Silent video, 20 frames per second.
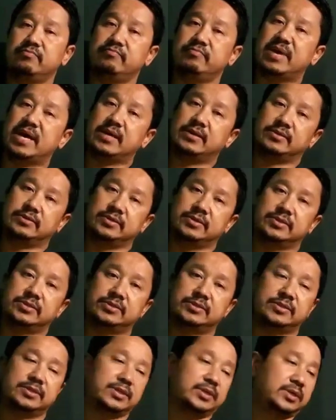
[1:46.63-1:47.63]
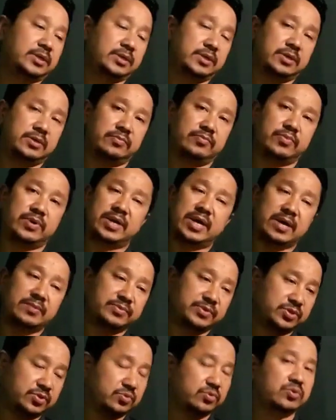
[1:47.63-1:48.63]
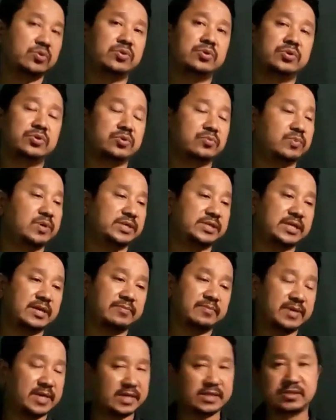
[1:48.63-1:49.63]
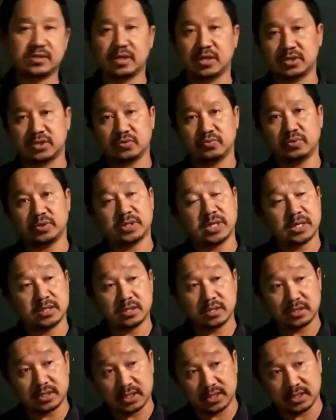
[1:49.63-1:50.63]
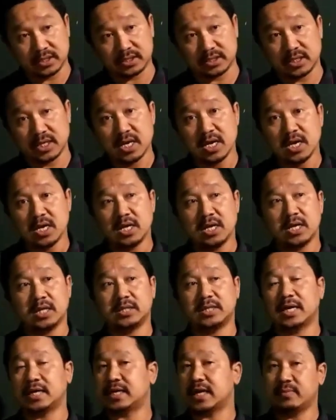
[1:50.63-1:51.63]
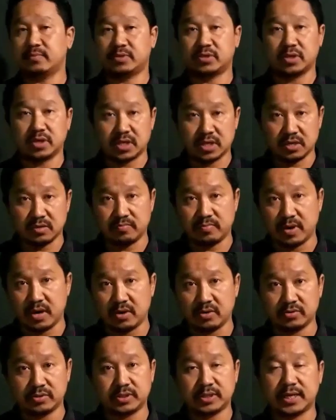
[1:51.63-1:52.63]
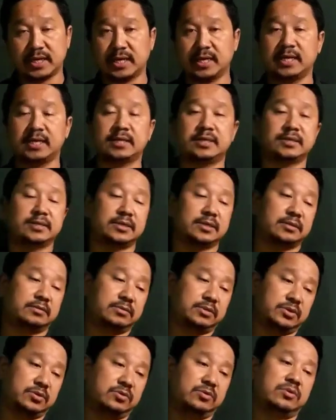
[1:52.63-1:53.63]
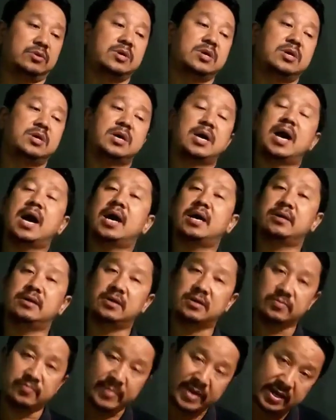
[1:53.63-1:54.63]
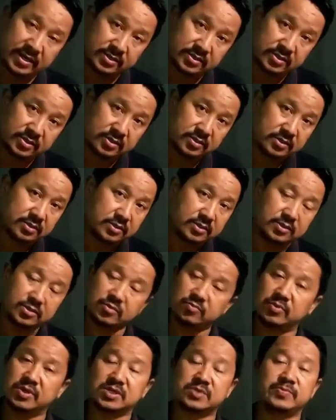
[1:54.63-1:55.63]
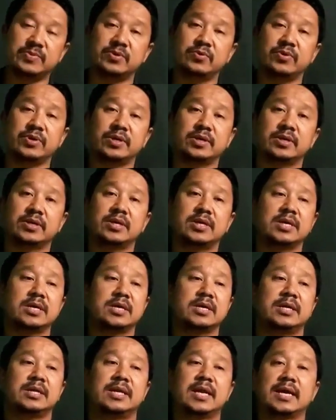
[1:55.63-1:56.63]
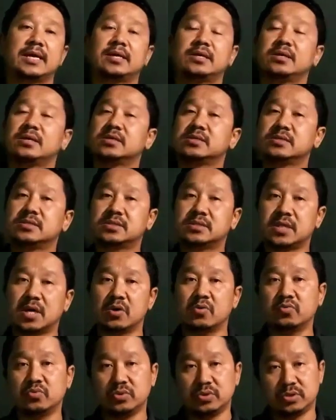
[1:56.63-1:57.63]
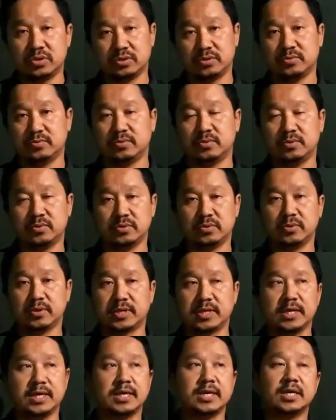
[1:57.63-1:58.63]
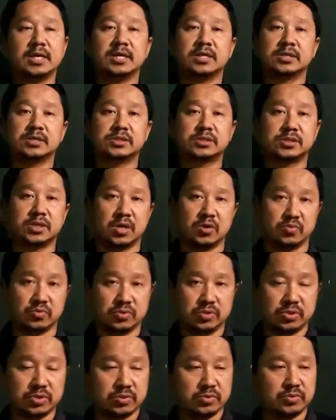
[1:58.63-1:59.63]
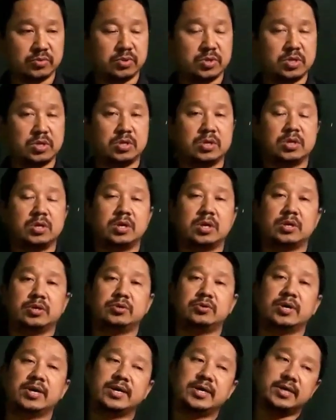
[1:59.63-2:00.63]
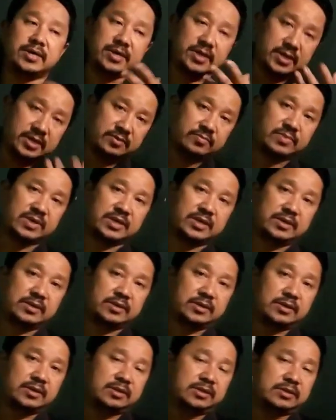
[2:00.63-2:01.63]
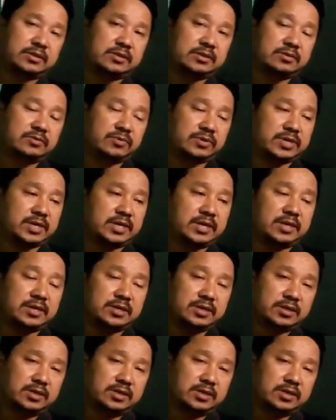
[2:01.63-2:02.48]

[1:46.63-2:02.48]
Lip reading: matters. Perhaps you must have guessed also which are the things that I am talking about and are not matter. You must be knowing, like sound. Okay, sound, you are hearing me. Okay,